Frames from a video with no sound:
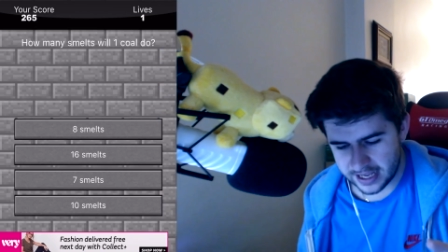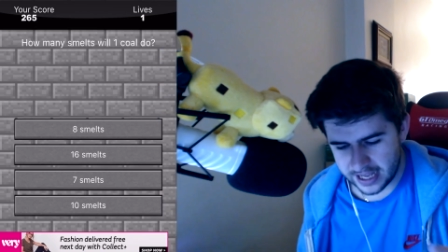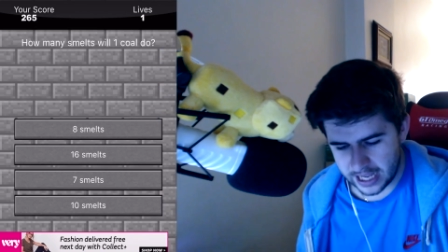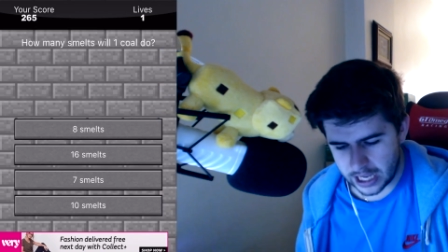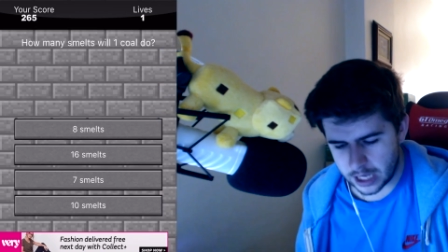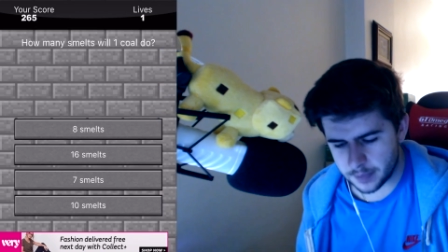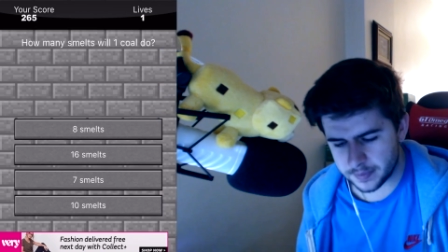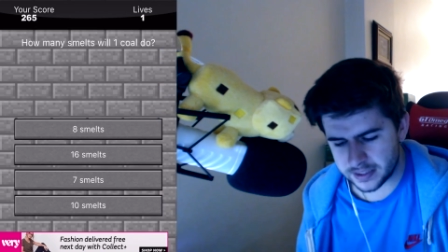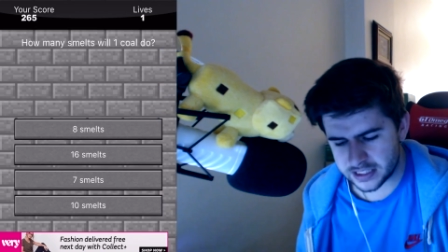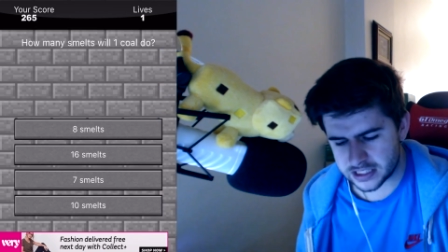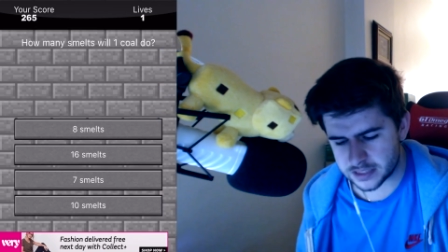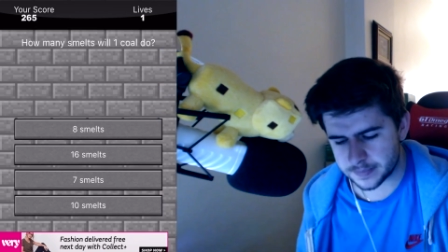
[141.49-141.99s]

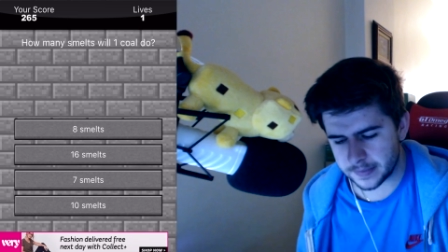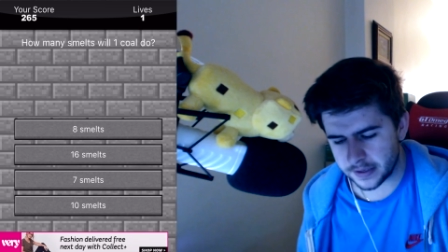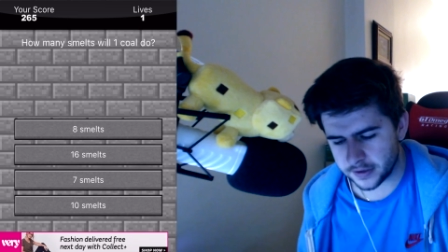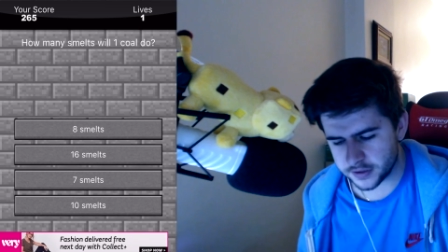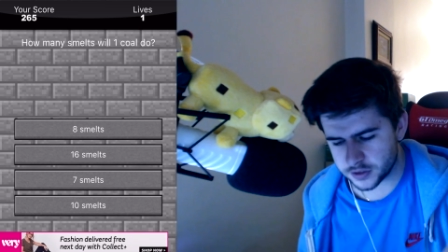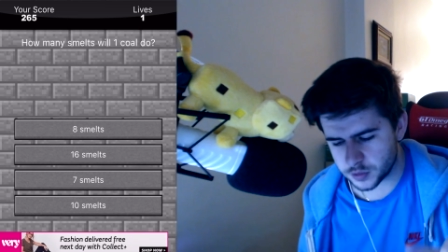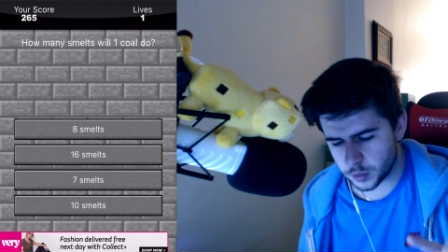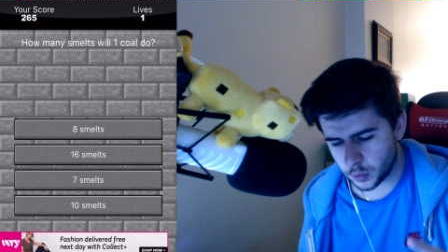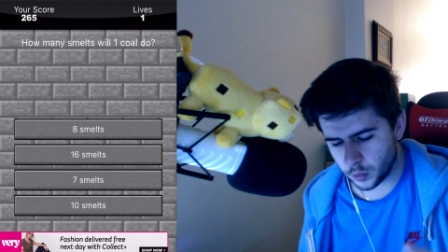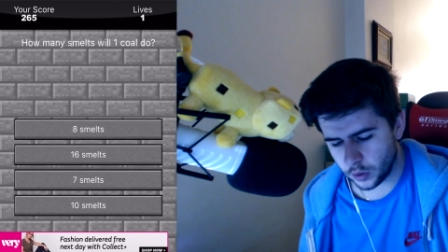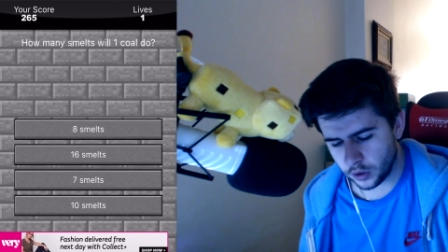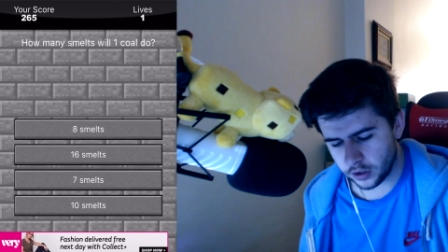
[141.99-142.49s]
How many
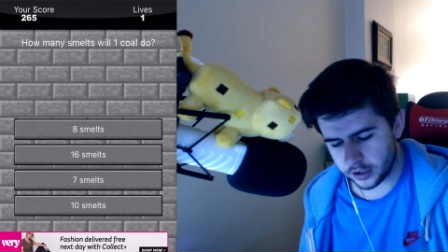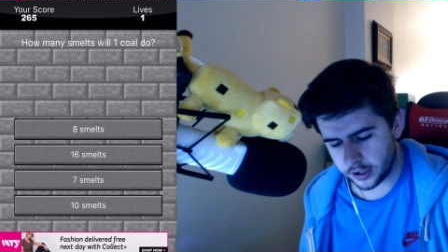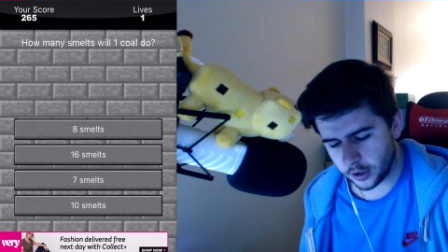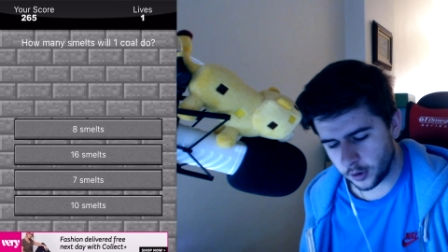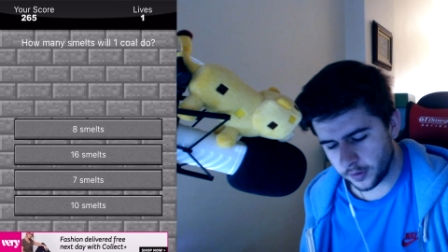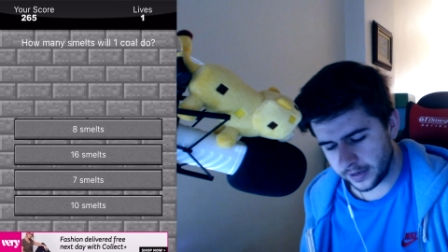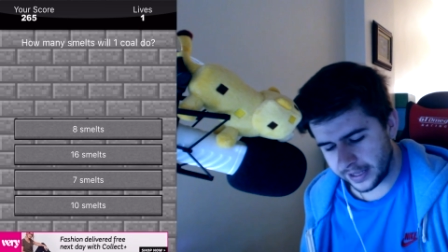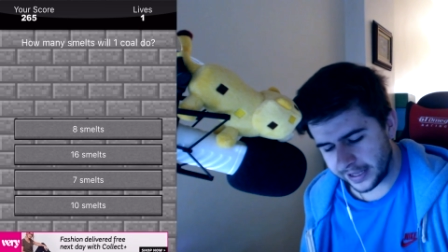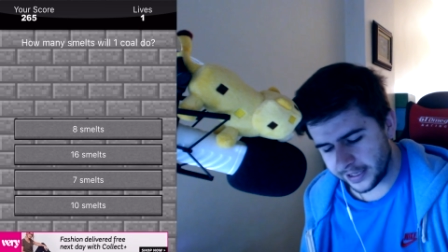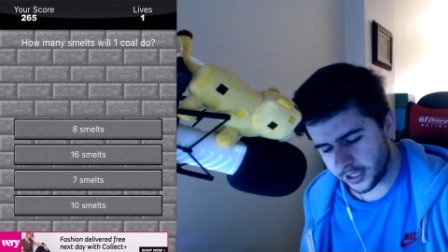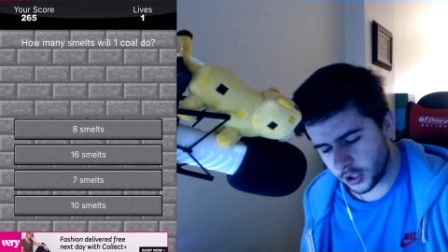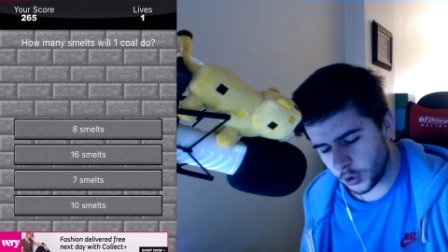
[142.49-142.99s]
smelts will one
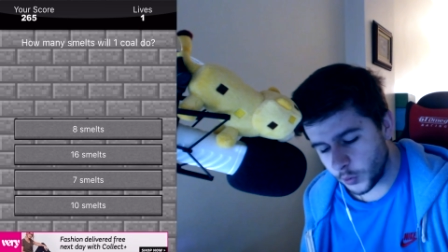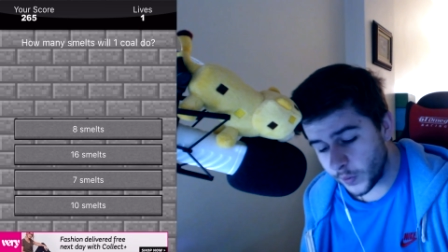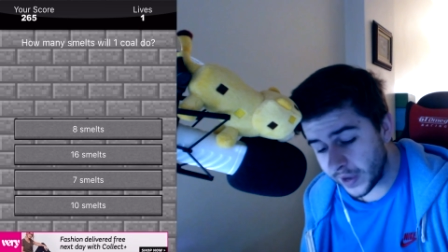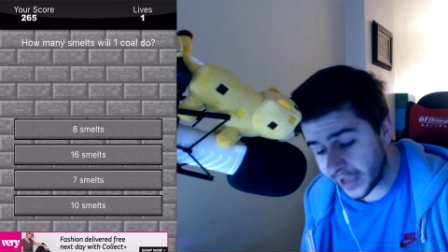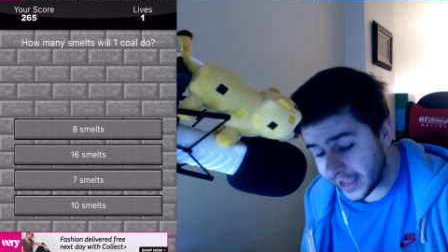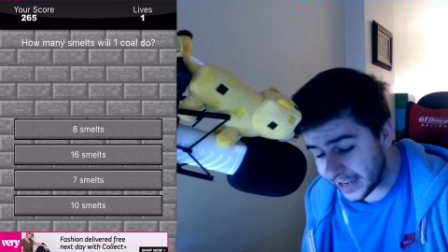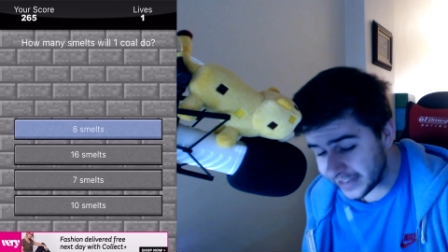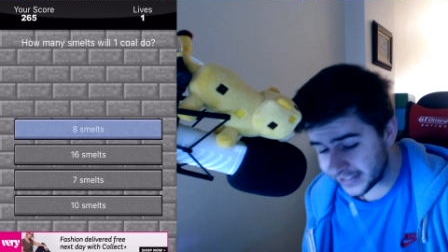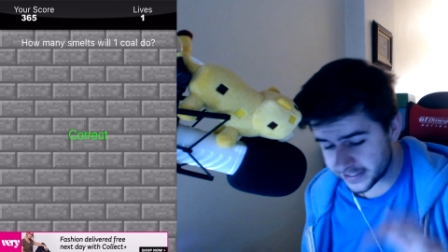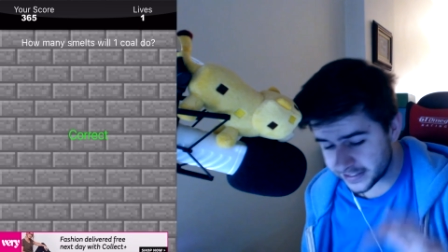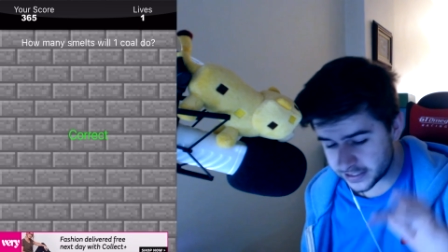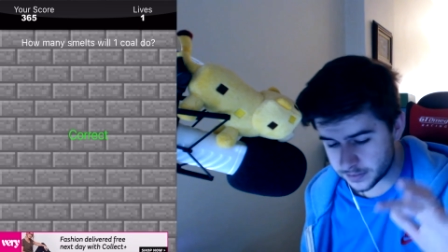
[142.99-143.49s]
coal get you?
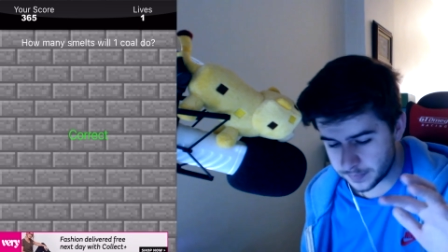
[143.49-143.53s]
Eight